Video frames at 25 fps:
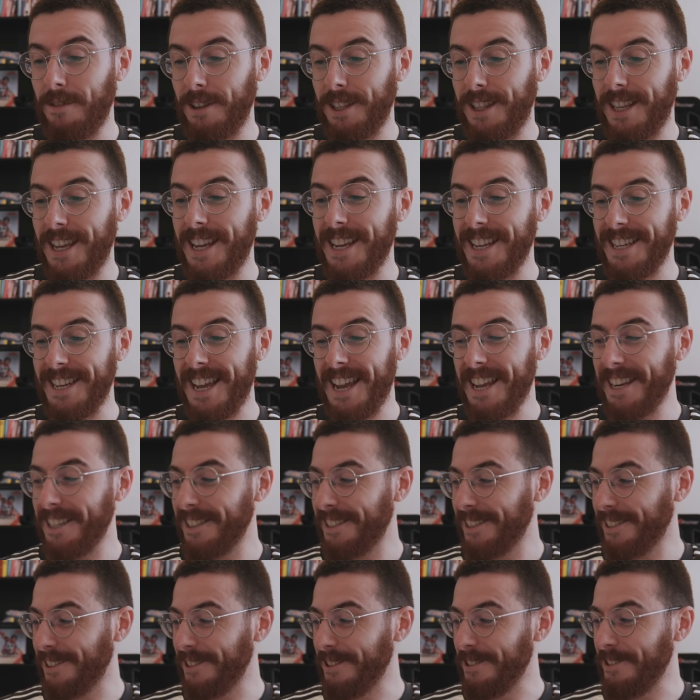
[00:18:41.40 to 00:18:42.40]
everything he
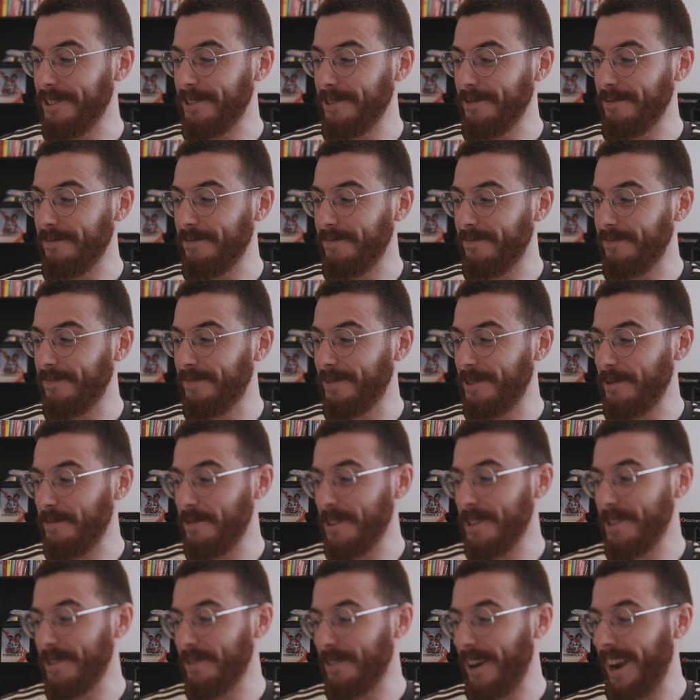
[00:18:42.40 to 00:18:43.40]
needed to do to, to
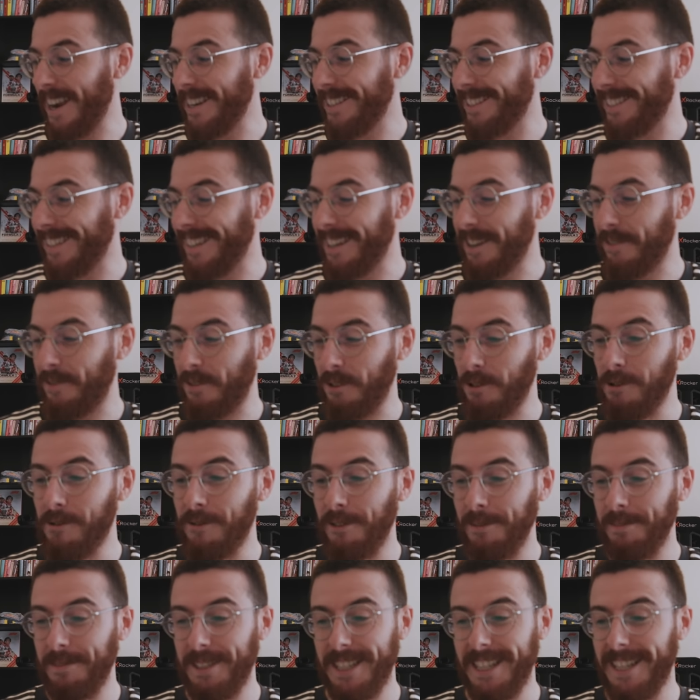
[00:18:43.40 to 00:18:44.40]
win the race here. A few
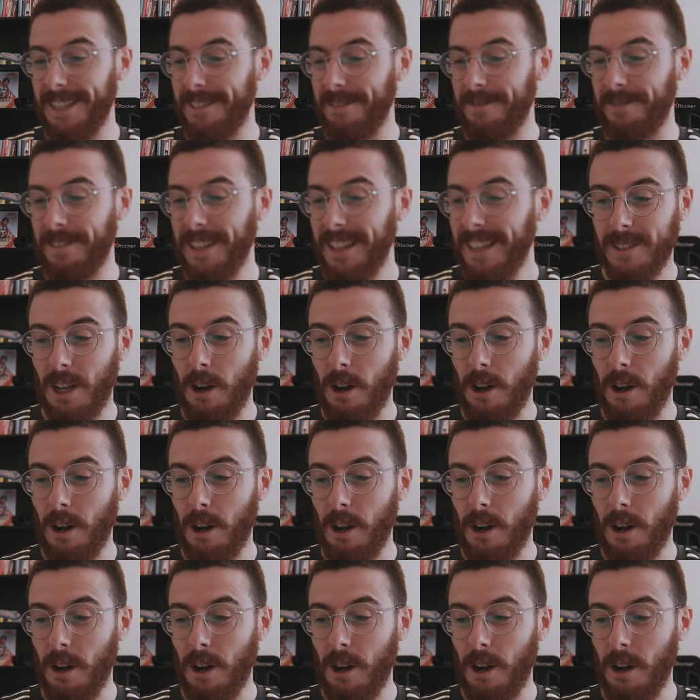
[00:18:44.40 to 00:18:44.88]
of them did.